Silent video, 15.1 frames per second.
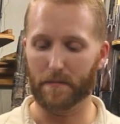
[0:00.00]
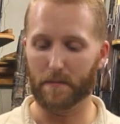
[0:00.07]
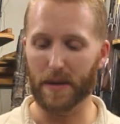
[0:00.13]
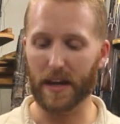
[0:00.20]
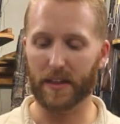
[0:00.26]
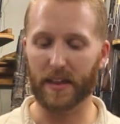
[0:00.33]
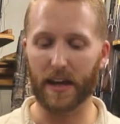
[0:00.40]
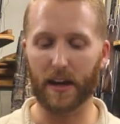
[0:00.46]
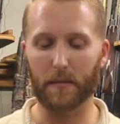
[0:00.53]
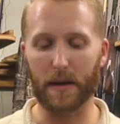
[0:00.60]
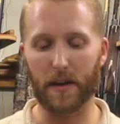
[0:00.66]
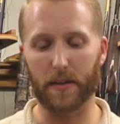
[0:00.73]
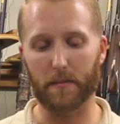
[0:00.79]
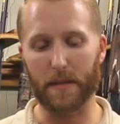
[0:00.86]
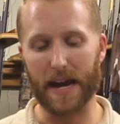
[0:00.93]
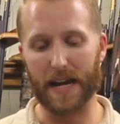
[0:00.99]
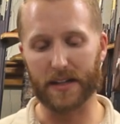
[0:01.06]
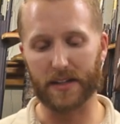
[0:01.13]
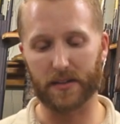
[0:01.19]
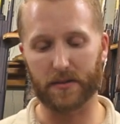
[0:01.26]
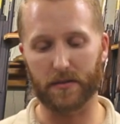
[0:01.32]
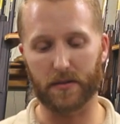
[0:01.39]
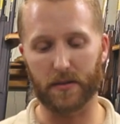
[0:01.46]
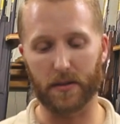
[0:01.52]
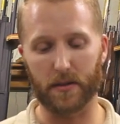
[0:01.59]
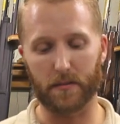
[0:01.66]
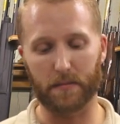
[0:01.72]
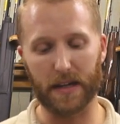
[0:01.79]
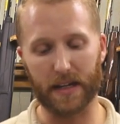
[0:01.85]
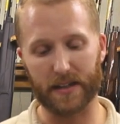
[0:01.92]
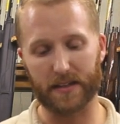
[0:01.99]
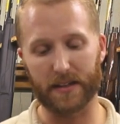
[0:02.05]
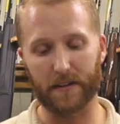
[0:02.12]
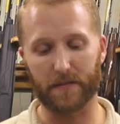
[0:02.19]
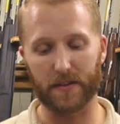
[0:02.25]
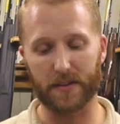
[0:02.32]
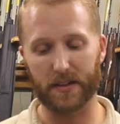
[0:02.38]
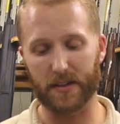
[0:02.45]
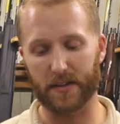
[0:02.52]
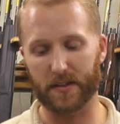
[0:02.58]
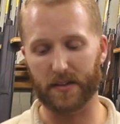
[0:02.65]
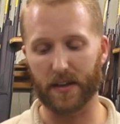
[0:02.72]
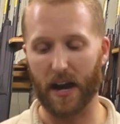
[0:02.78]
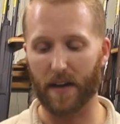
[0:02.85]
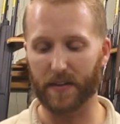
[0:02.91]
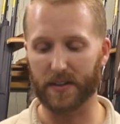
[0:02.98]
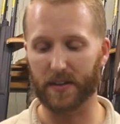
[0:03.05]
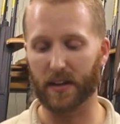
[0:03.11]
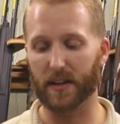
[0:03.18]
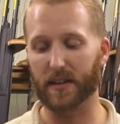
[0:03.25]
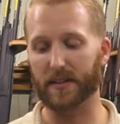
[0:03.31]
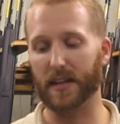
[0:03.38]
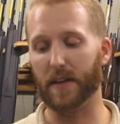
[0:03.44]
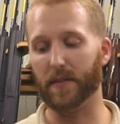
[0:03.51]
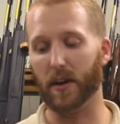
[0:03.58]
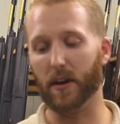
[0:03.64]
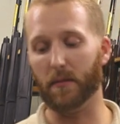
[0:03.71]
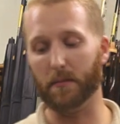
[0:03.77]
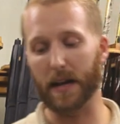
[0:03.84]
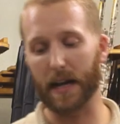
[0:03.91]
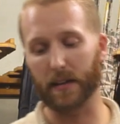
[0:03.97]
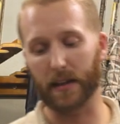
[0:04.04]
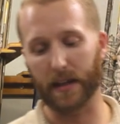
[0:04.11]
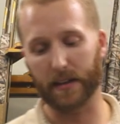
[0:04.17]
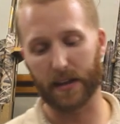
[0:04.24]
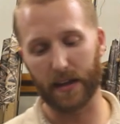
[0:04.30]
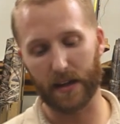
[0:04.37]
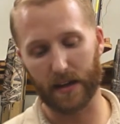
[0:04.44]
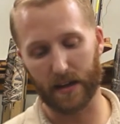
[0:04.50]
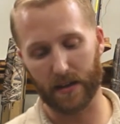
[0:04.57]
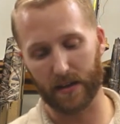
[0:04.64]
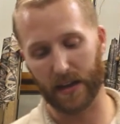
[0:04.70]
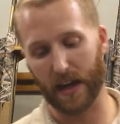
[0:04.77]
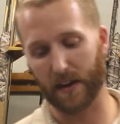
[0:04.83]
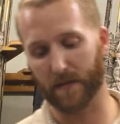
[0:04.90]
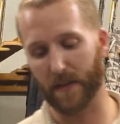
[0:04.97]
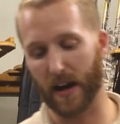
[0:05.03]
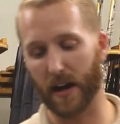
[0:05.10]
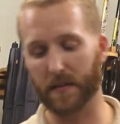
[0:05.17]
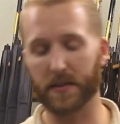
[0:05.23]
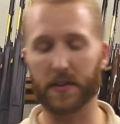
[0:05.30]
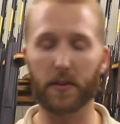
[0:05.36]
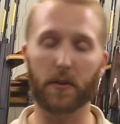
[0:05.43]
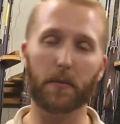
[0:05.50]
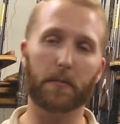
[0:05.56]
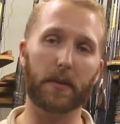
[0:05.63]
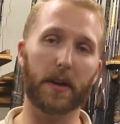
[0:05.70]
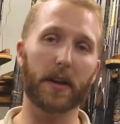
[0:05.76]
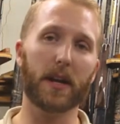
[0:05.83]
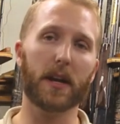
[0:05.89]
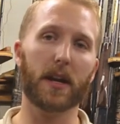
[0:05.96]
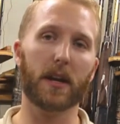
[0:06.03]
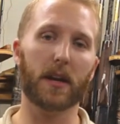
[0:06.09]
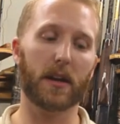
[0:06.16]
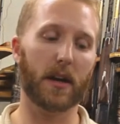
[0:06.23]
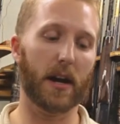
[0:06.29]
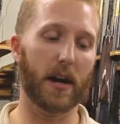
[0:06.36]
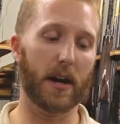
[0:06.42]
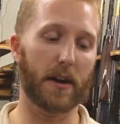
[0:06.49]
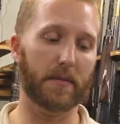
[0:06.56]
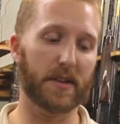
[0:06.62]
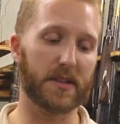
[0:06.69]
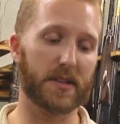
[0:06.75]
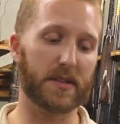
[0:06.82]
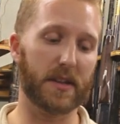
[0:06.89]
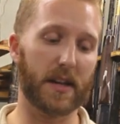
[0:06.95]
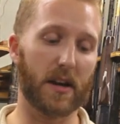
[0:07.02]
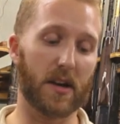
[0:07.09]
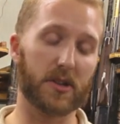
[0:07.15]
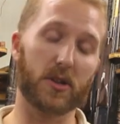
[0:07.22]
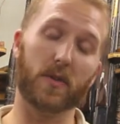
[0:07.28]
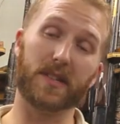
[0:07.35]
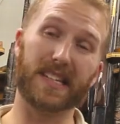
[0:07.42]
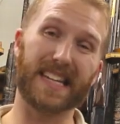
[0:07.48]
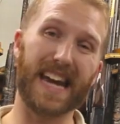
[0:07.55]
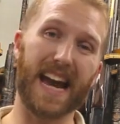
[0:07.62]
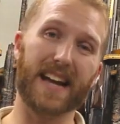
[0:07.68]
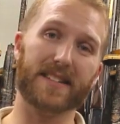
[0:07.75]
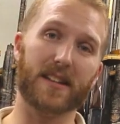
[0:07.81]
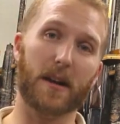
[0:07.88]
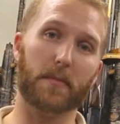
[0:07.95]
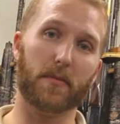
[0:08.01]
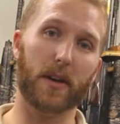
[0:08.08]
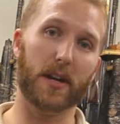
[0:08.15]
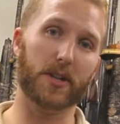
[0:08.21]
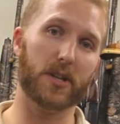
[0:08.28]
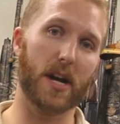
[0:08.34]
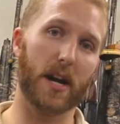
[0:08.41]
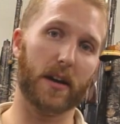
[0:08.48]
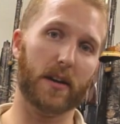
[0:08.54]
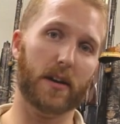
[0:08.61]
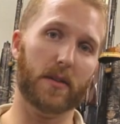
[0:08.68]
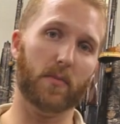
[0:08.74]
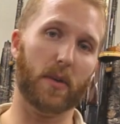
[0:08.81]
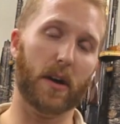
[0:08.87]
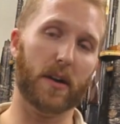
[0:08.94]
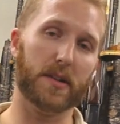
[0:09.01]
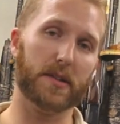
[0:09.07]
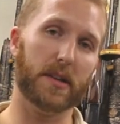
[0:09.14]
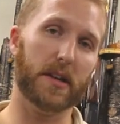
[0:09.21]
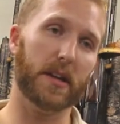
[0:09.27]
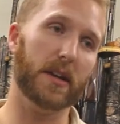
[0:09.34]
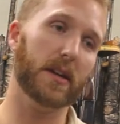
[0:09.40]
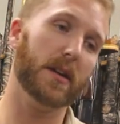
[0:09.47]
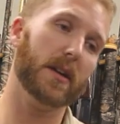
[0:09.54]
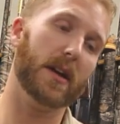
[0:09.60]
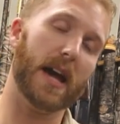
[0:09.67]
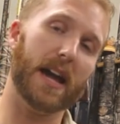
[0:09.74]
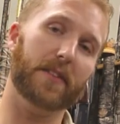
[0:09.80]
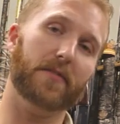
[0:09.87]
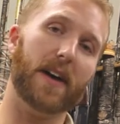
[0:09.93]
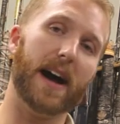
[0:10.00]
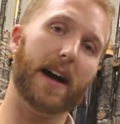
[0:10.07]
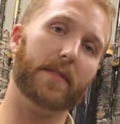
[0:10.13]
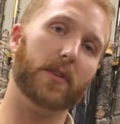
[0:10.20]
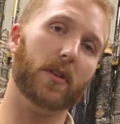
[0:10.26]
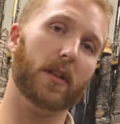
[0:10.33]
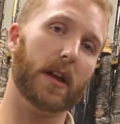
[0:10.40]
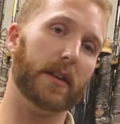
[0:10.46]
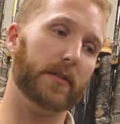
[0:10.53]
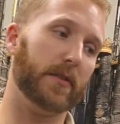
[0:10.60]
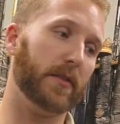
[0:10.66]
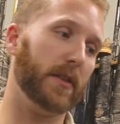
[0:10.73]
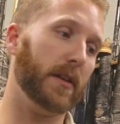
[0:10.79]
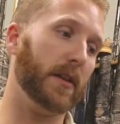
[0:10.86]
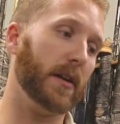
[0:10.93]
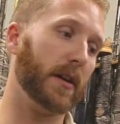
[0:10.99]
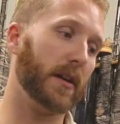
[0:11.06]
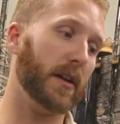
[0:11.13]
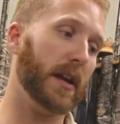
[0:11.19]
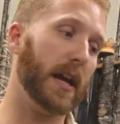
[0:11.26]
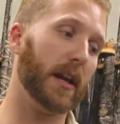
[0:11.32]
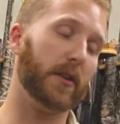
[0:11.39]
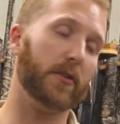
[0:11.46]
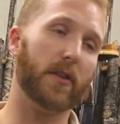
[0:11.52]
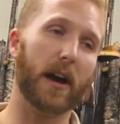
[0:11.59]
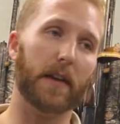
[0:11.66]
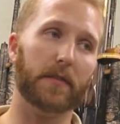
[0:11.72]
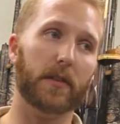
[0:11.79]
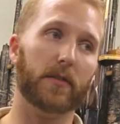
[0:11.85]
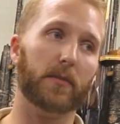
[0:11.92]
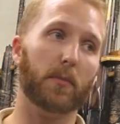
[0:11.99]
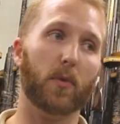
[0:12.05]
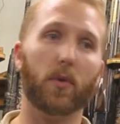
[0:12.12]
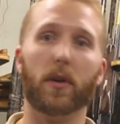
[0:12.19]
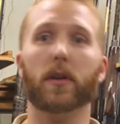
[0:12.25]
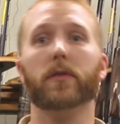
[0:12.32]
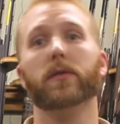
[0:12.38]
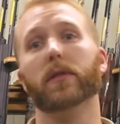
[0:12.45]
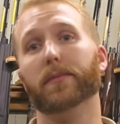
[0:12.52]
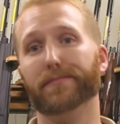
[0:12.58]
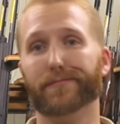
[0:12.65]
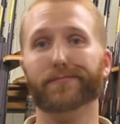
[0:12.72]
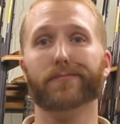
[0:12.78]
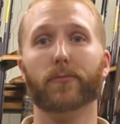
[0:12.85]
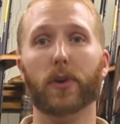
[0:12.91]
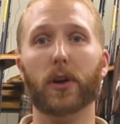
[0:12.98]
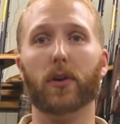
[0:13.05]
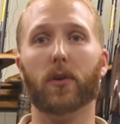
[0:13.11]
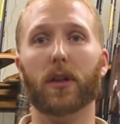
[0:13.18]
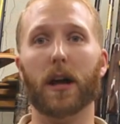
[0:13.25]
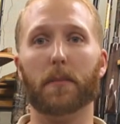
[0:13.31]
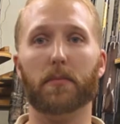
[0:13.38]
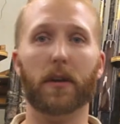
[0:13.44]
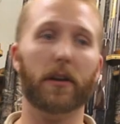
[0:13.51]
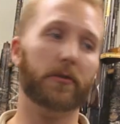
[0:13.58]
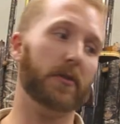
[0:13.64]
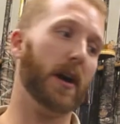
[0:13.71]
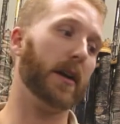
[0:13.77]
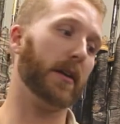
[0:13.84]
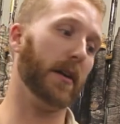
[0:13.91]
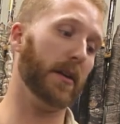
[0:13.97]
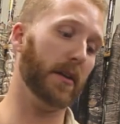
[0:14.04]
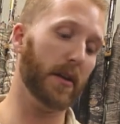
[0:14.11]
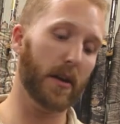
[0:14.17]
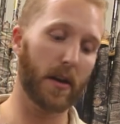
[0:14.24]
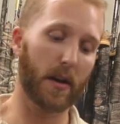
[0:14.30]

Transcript: big thing about the Maxis, the biggest difference is obviously it doesn't have the humpback like the A5s do, but this is, and also it's a gas-operated shotgun, whereas the A5 utilizes the kinetic drive system, or it's a recoil-operated shotgun.